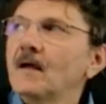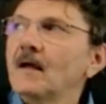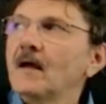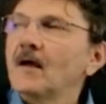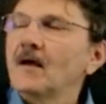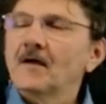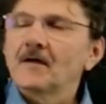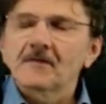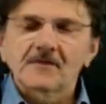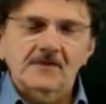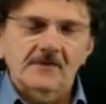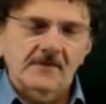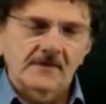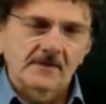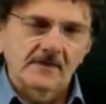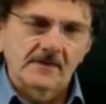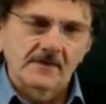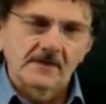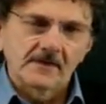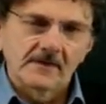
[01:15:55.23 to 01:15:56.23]
Earth,
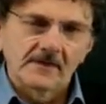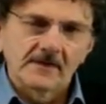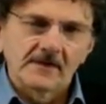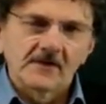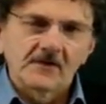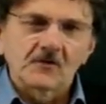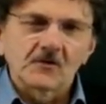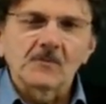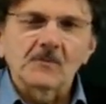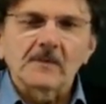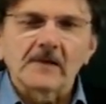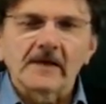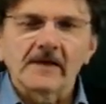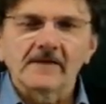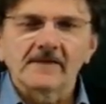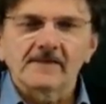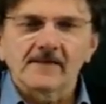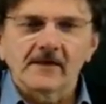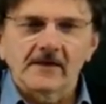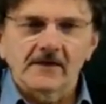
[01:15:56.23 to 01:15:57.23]

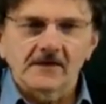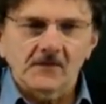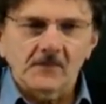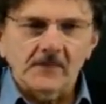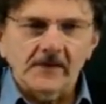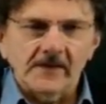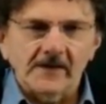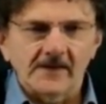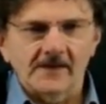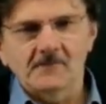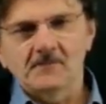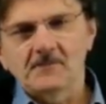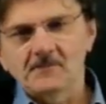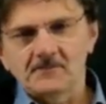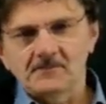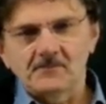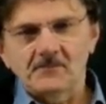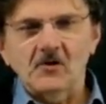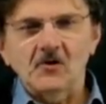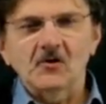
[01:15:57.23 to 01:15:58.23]
replace Earth by a
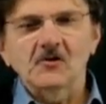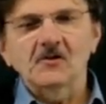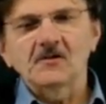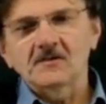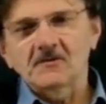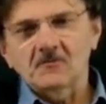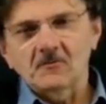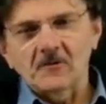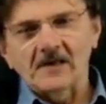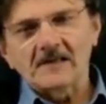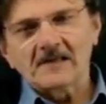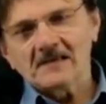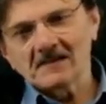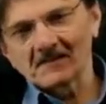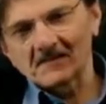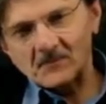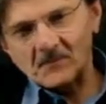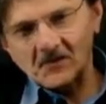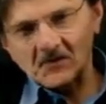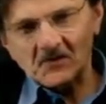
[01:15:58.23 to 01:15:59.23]
point
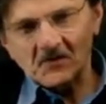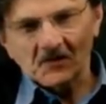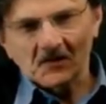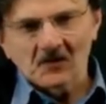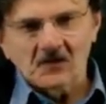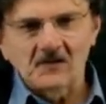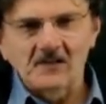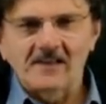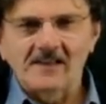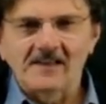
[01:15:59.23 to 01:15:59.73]
weightless particle